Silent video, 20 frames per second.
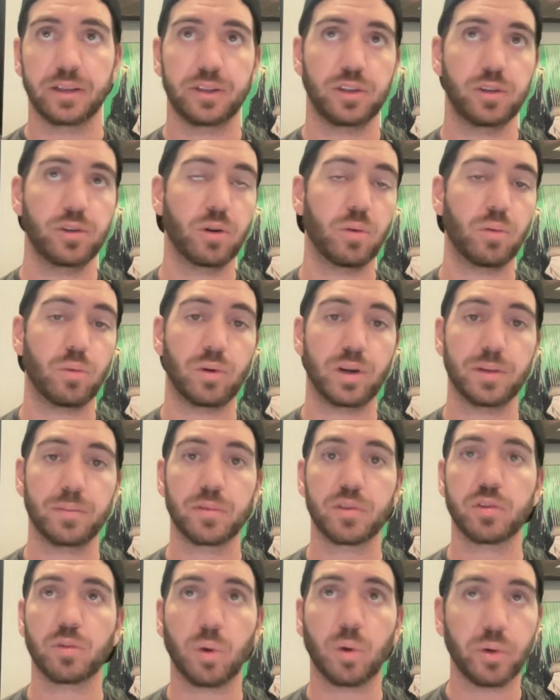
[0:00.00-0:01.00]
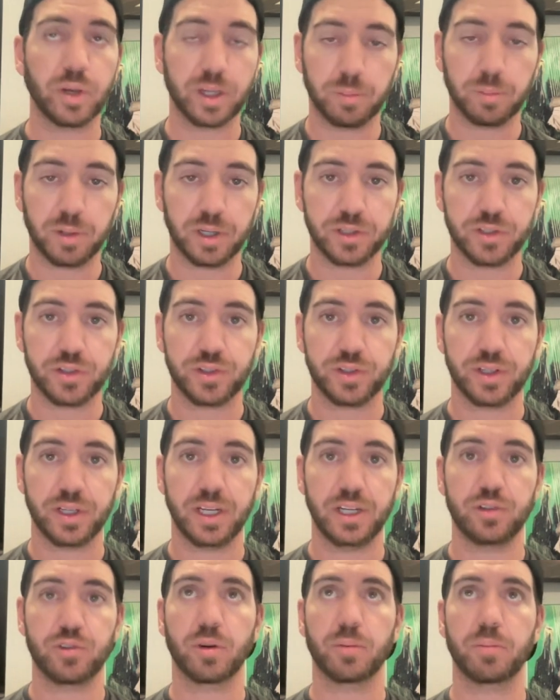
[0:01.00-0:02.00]
You don't want him throwing a bunch
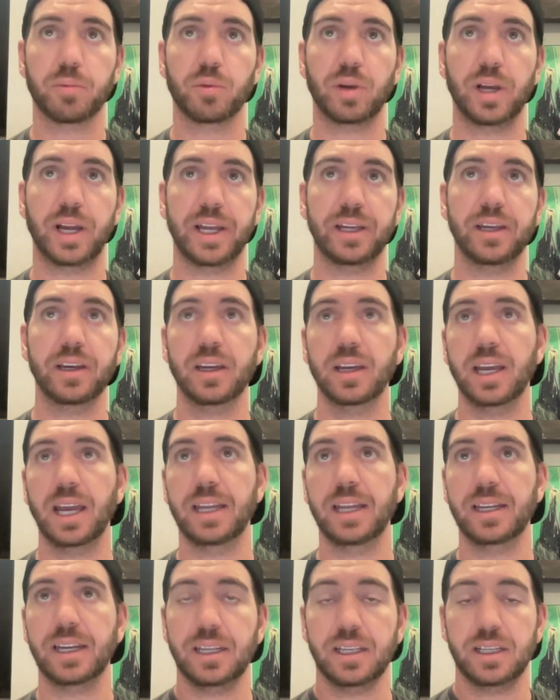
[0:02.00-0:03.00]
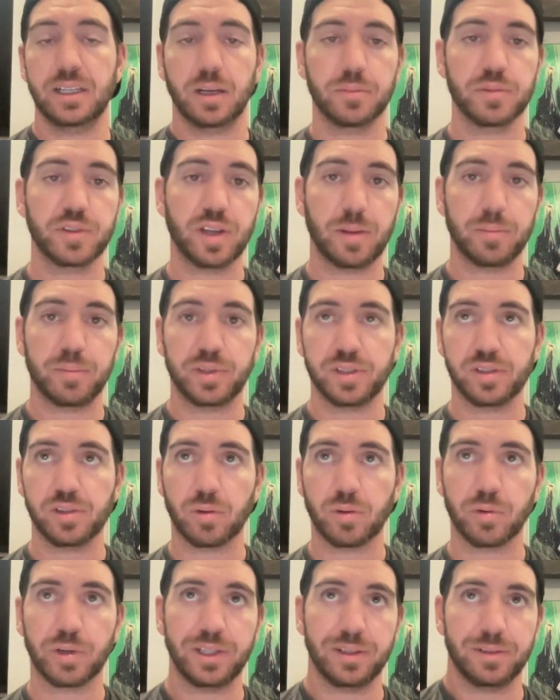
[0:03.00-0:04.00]
in AAA, and then he comes up and he's
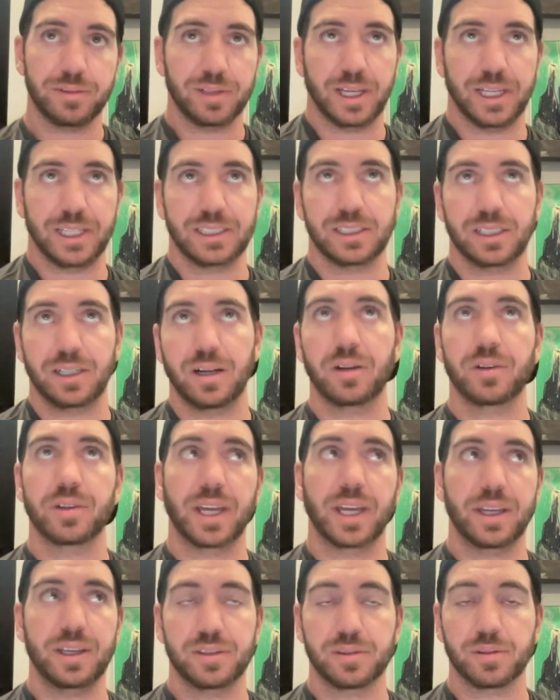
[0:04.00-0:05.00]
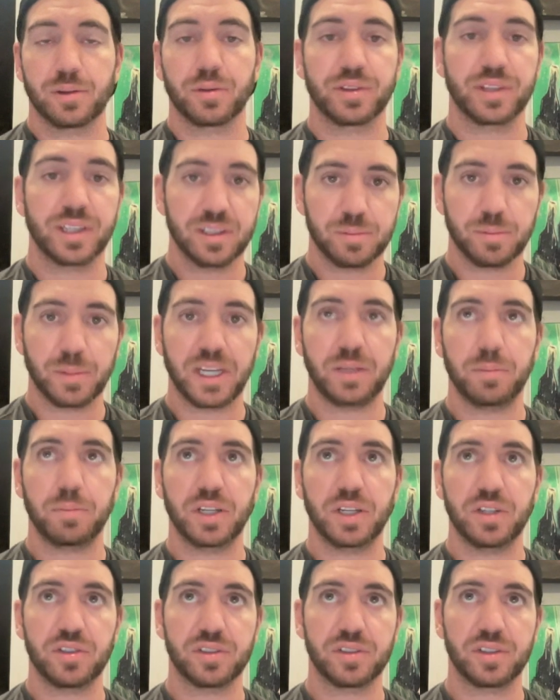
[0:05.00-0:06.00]
already like, oh, okay, he's thrown this many
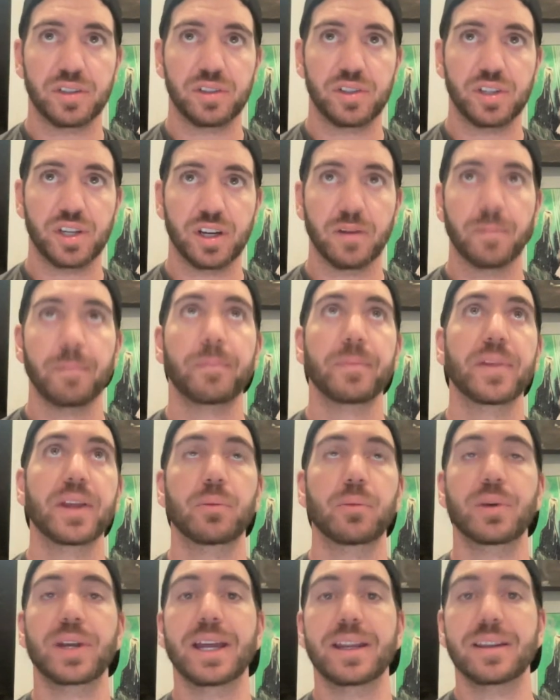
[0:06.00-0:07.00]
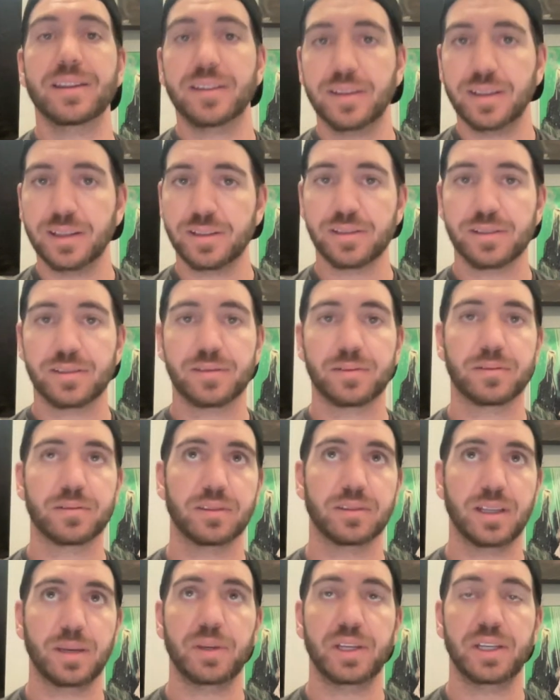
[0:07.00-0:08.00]
pitches this year. We had this
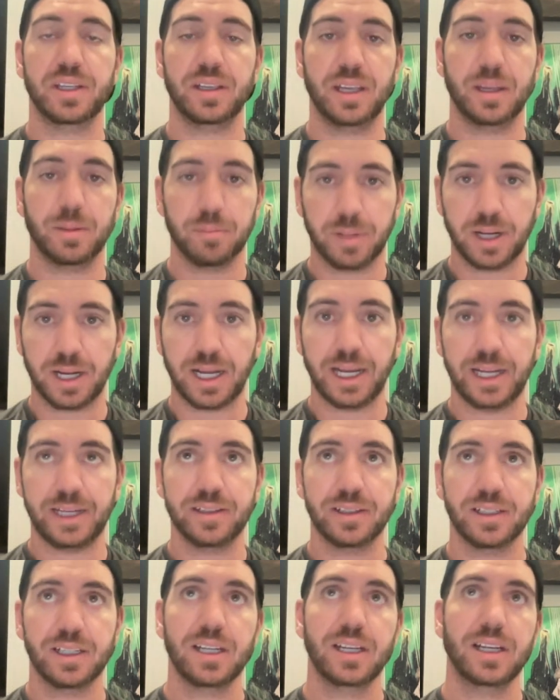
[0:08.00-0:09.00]
limit in mind.